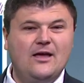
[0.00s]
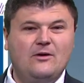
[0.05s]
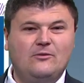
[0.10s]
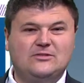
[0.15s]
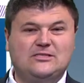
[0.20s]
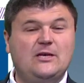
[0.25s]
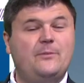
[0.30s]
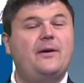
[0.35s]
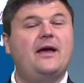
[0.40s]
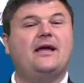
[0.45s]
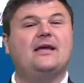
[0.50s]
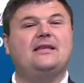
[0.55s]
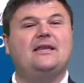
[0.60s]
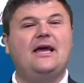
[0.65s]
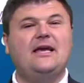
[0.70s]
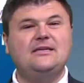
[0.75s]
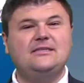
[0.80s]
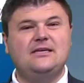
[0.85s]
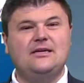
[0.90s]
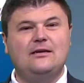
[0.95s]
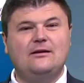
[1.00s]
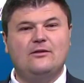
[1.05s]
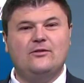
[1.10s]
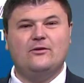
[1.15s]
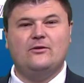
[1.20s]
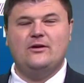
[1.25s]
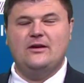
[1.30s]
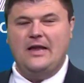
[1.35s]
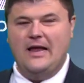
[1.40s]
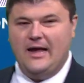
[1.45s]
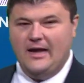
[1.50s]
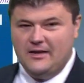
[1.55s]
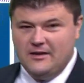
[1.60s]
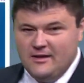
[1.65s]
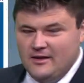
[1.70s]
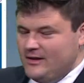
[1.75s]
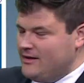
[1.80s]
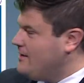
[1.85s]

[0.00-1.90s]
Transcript: was set back in 1939,